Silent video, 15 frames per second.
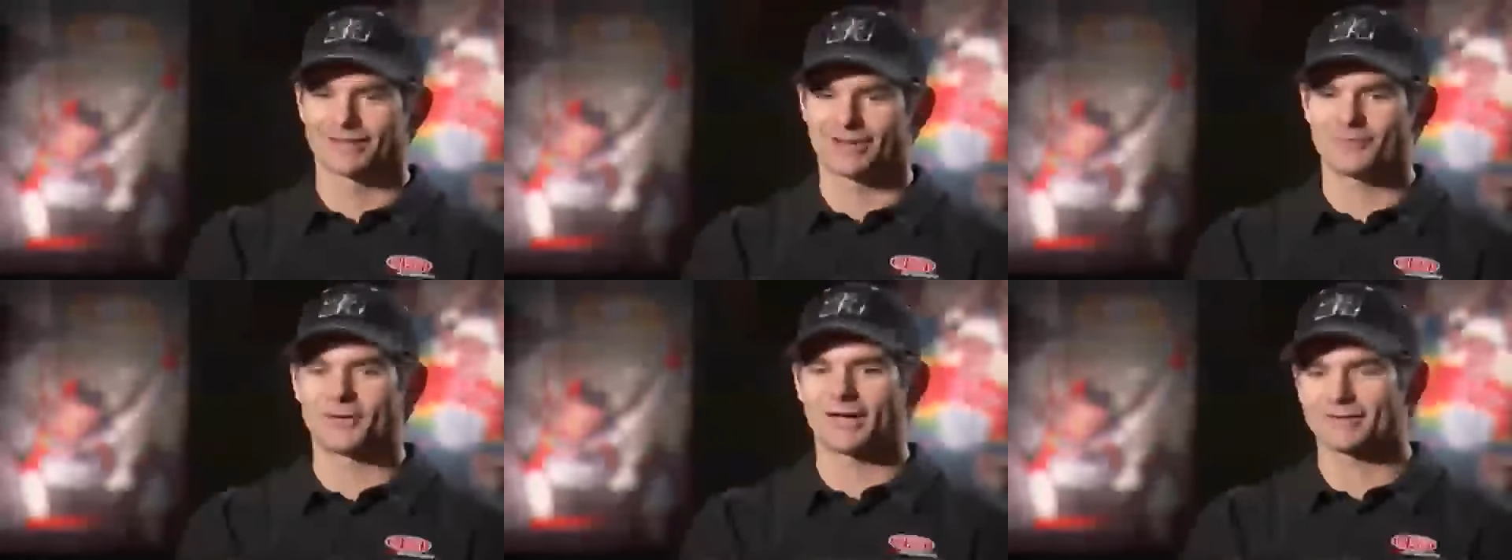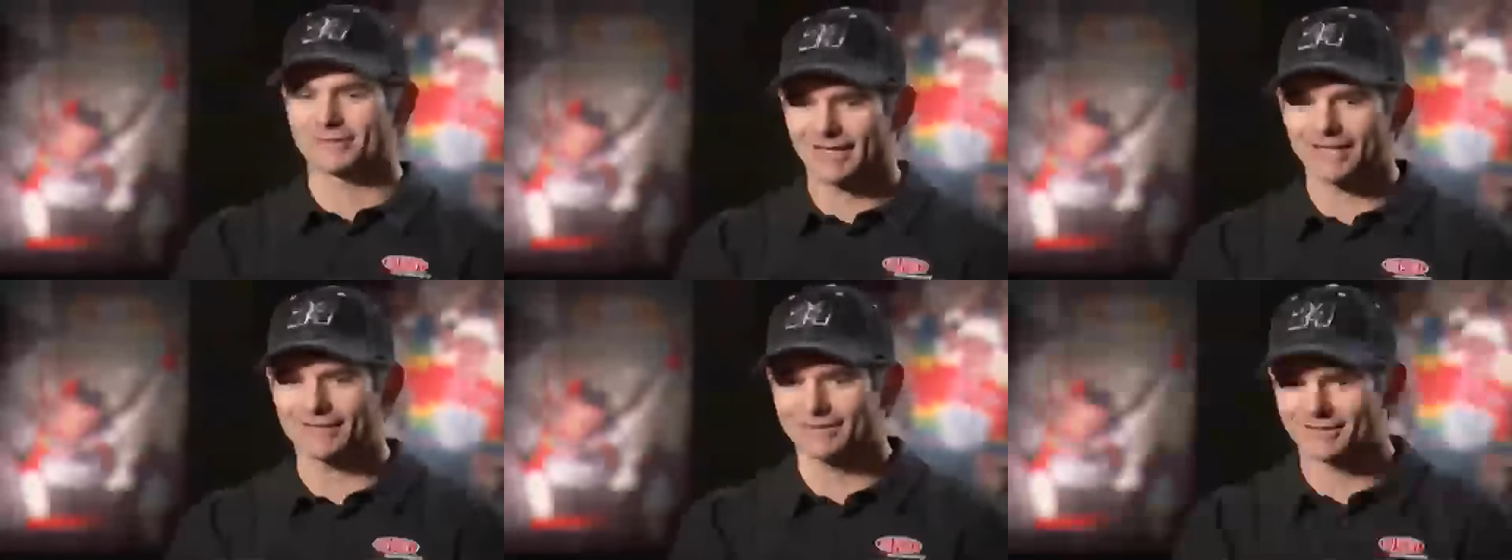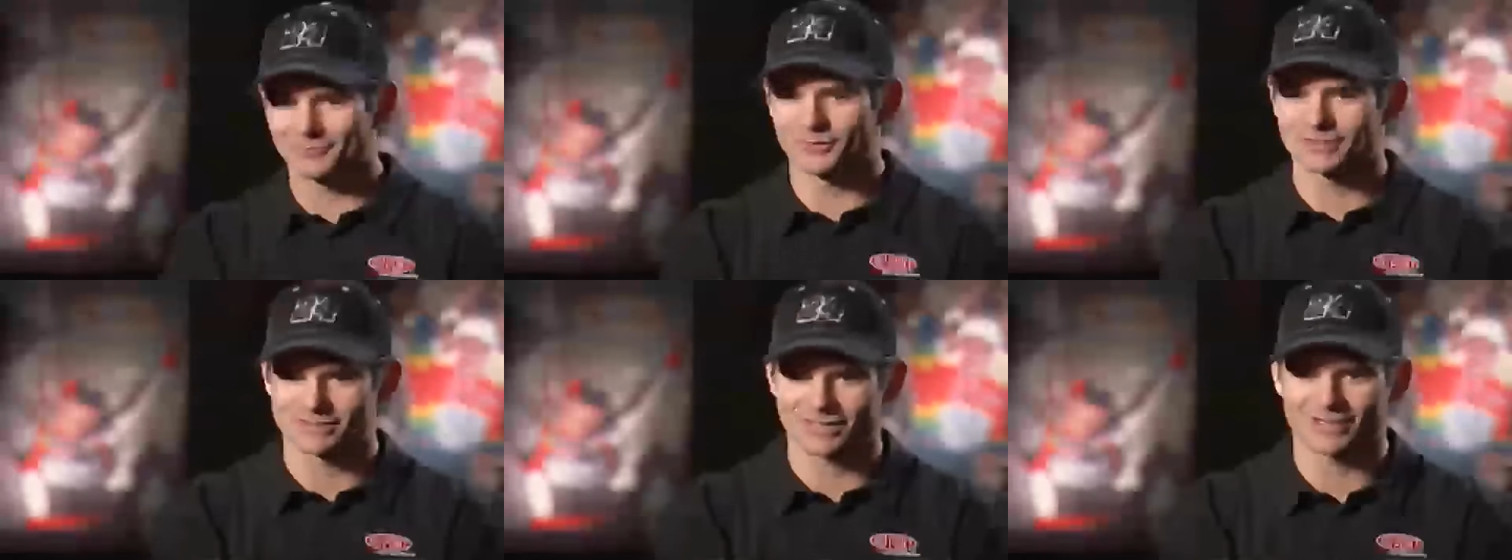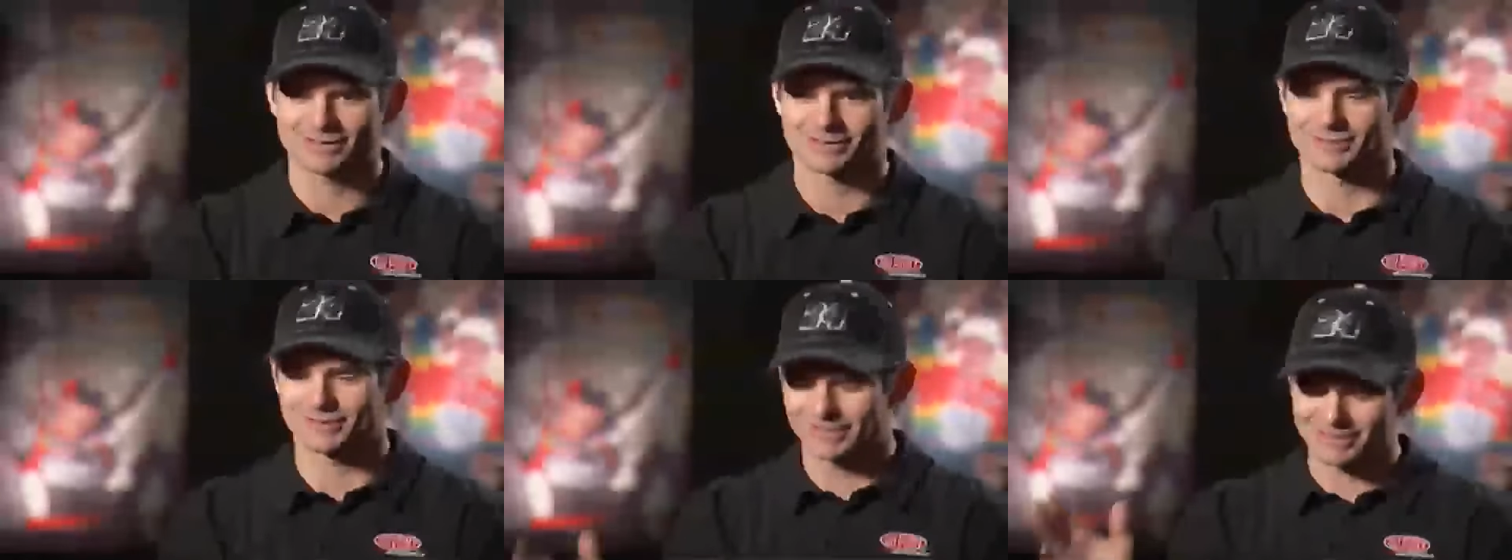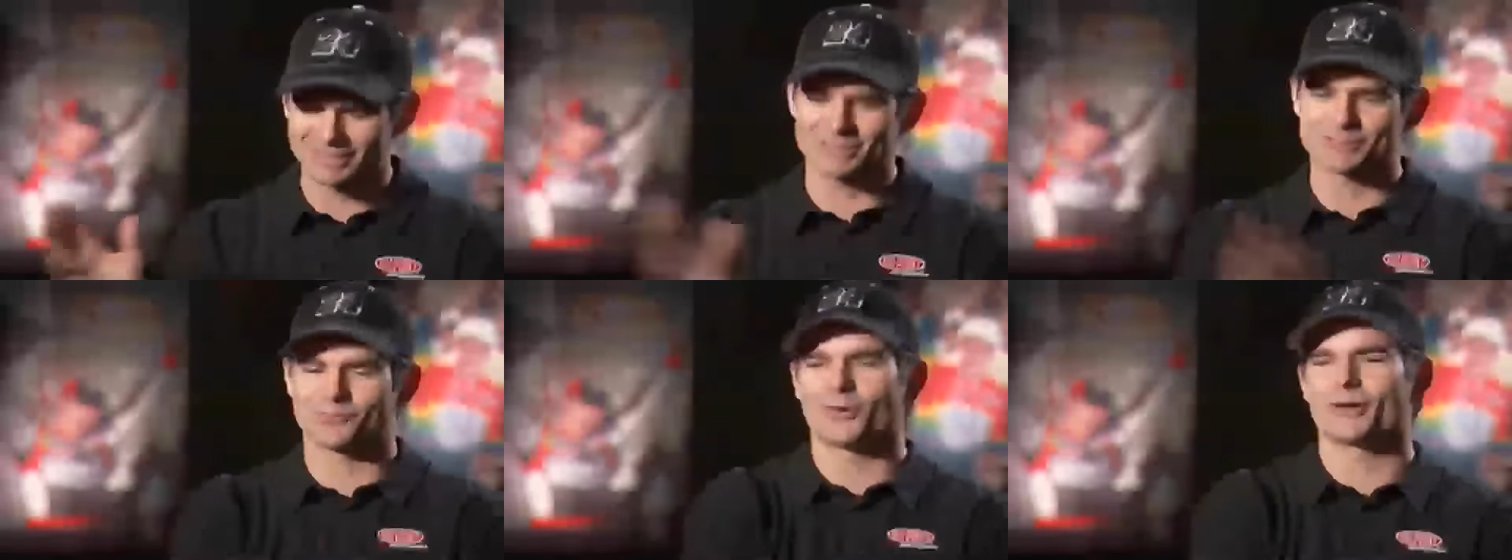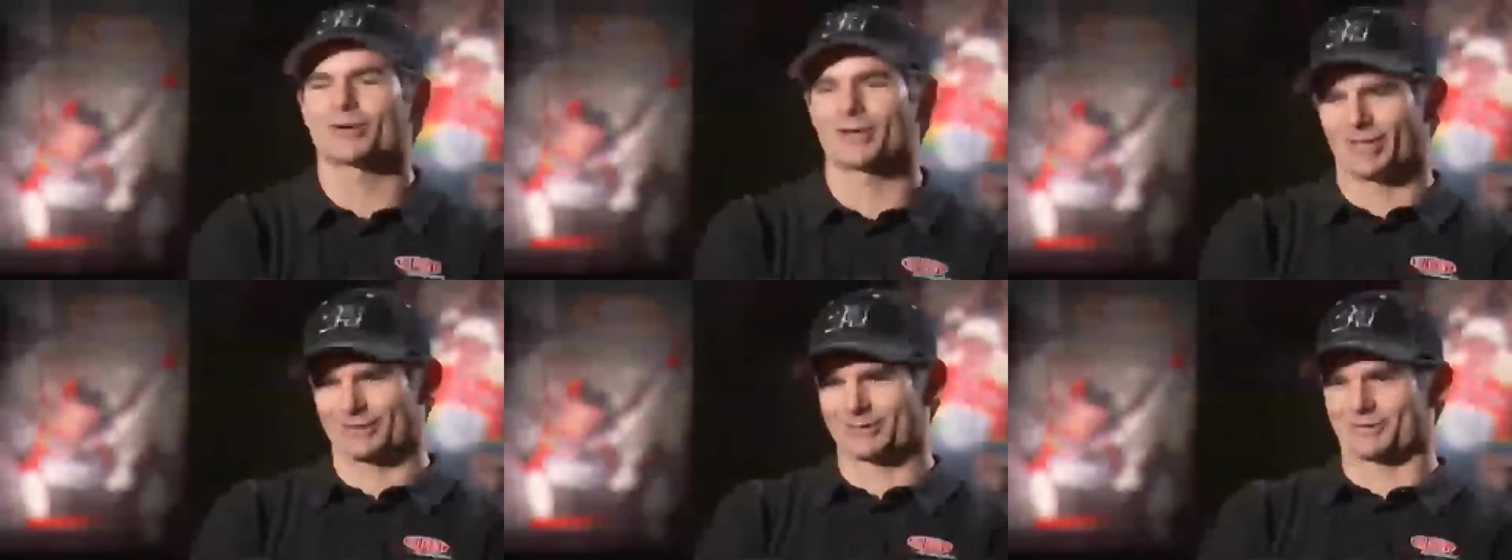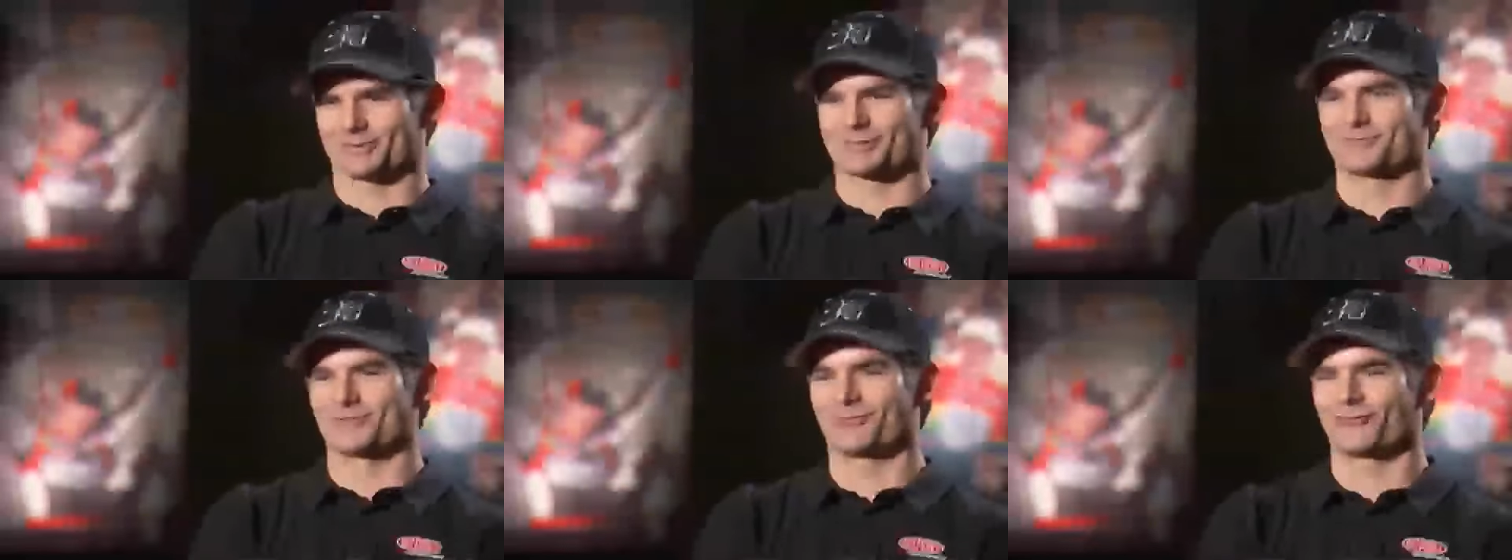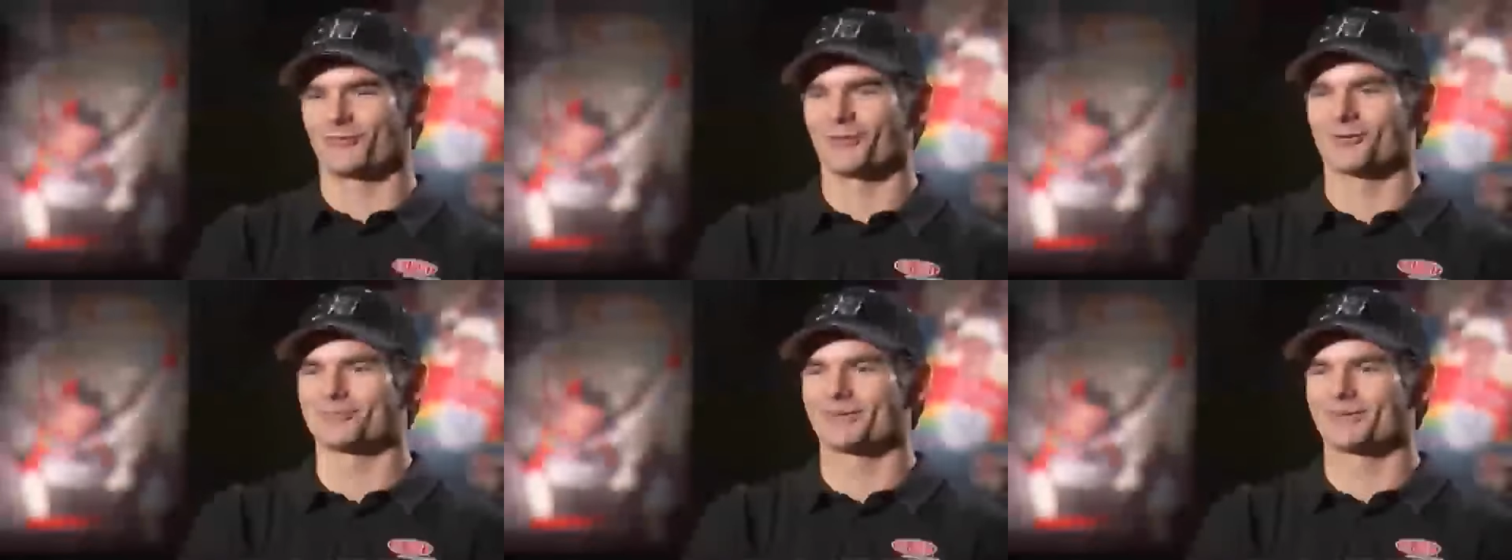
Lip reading: about that than he was Oscar, because he's won Oscars before,